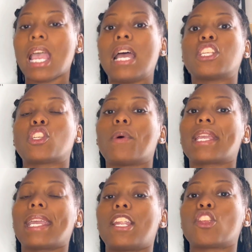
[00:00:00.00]
So
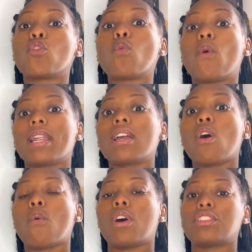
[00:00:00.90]
again, you want to
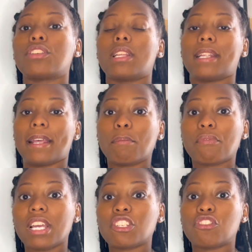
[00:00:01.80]
go on to the Dun &
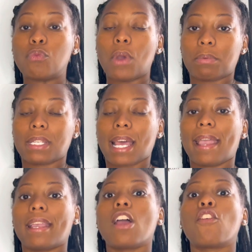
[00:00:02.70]
Bradstreet
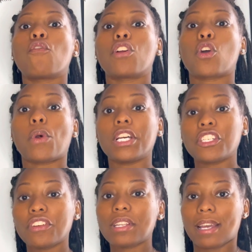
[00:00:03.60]
website, request
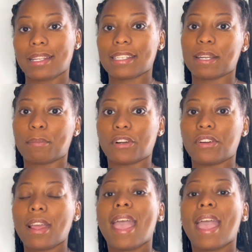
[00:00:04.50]
your DUNS number,